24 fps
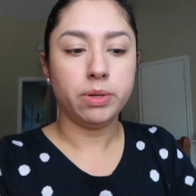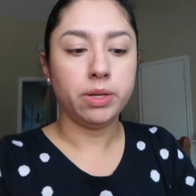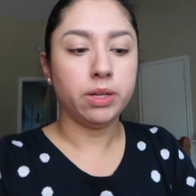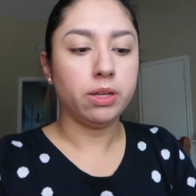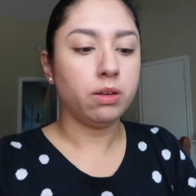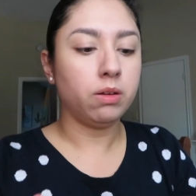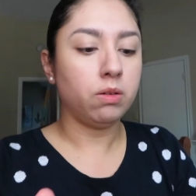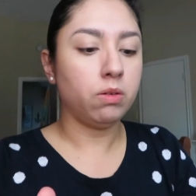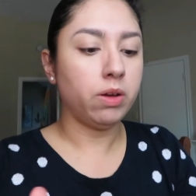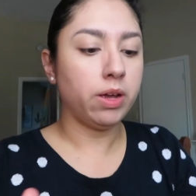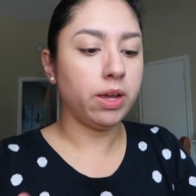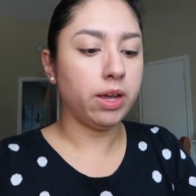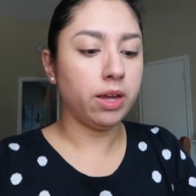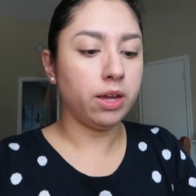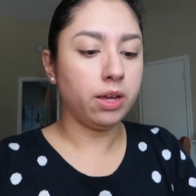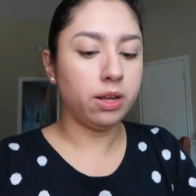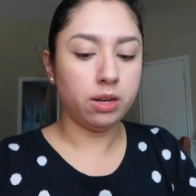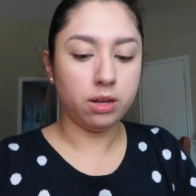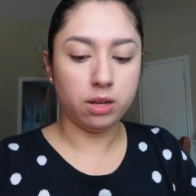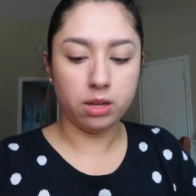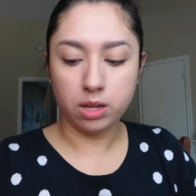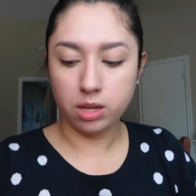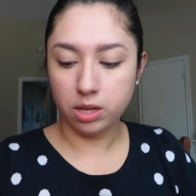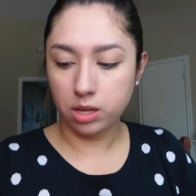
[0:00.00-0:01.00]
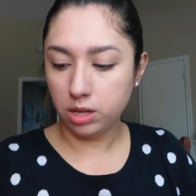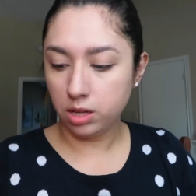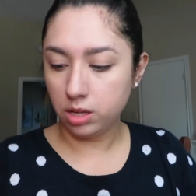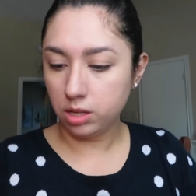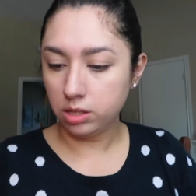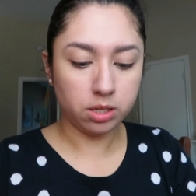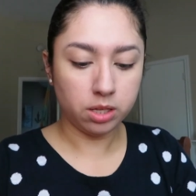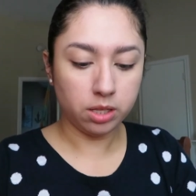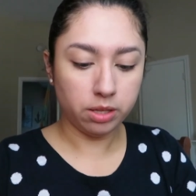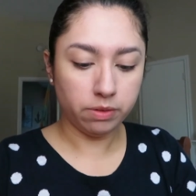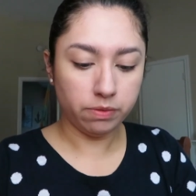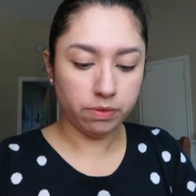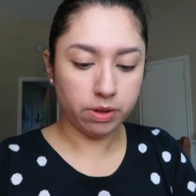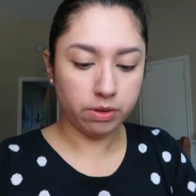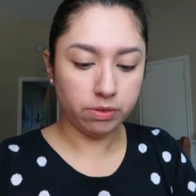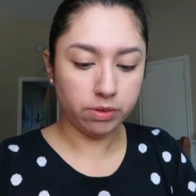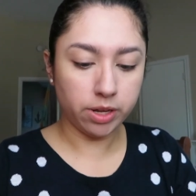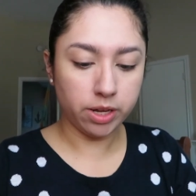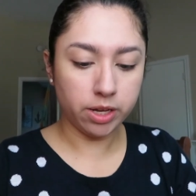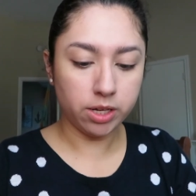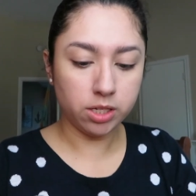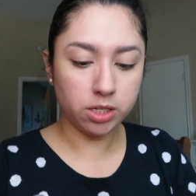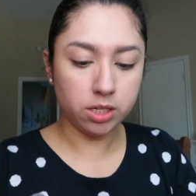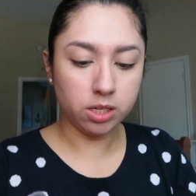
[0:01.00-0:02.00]
gonna go ahead and set the
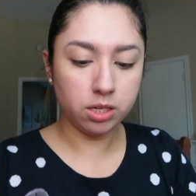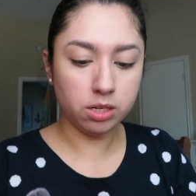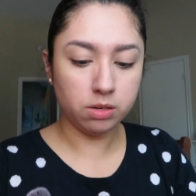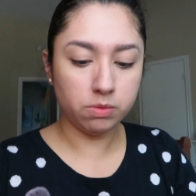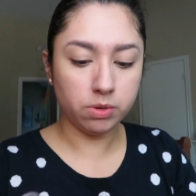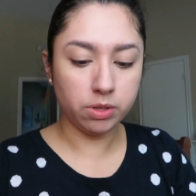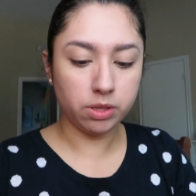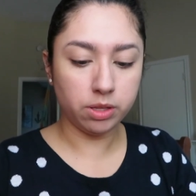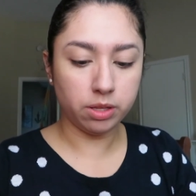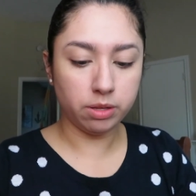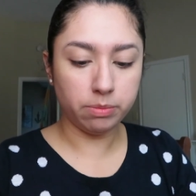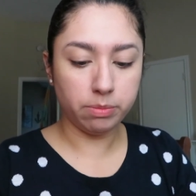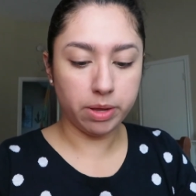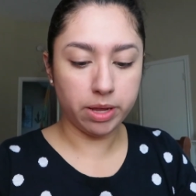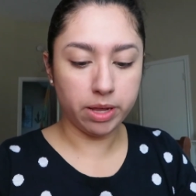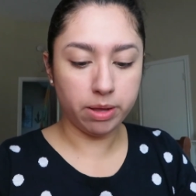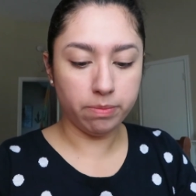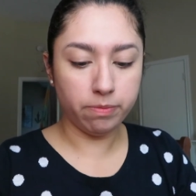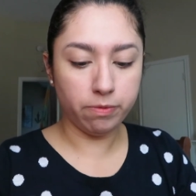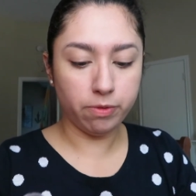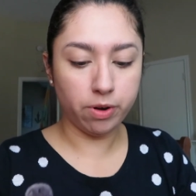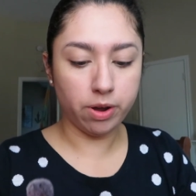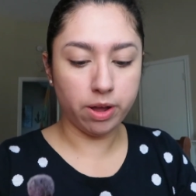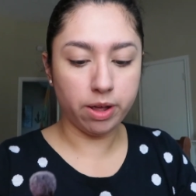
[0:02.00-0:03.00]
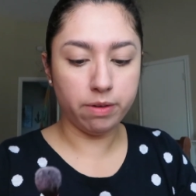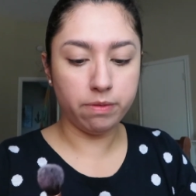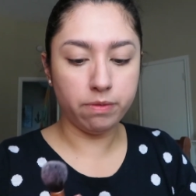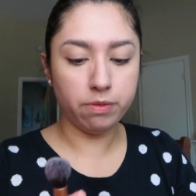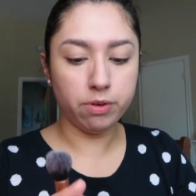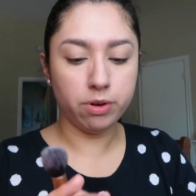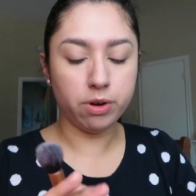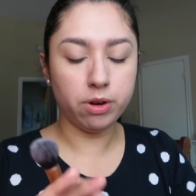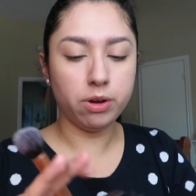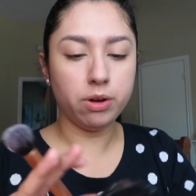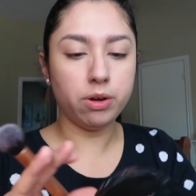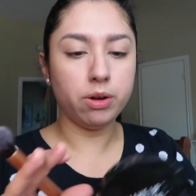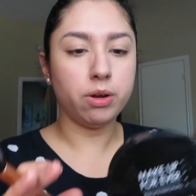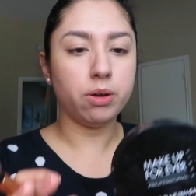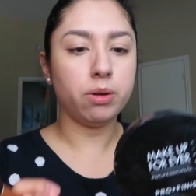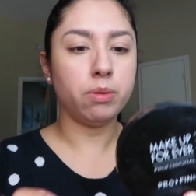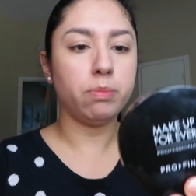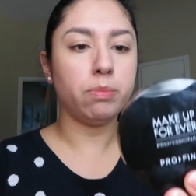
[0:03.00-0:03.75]
foundation with Makeup Forever